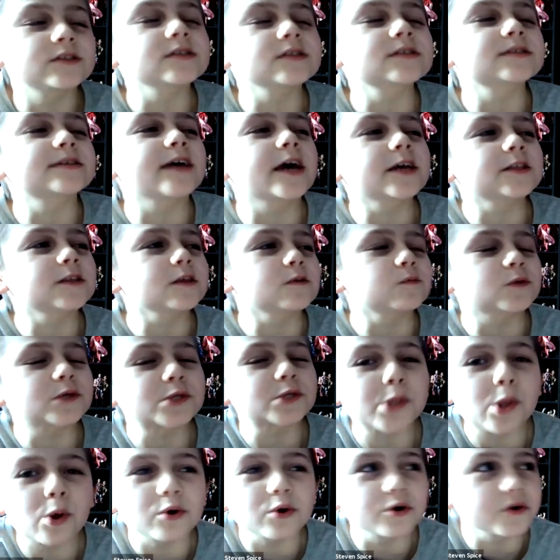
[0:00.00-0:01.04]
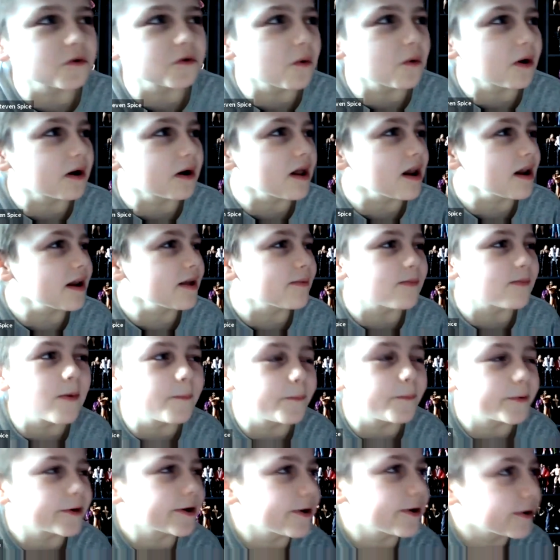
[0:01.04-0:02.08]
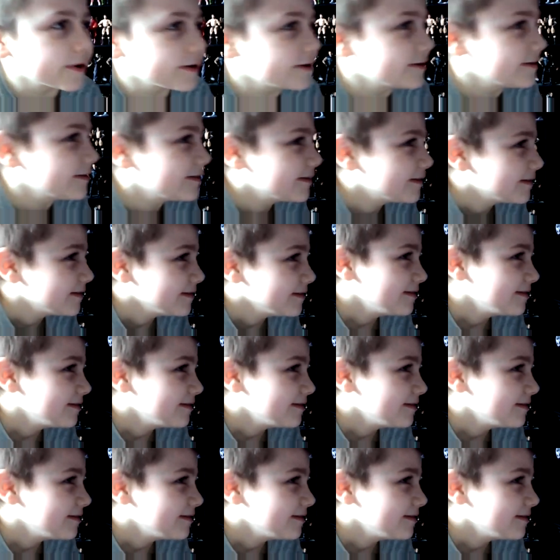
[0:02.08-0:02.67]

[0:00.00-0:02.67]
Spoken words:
Just text us which logo you want on, and we'll put it on.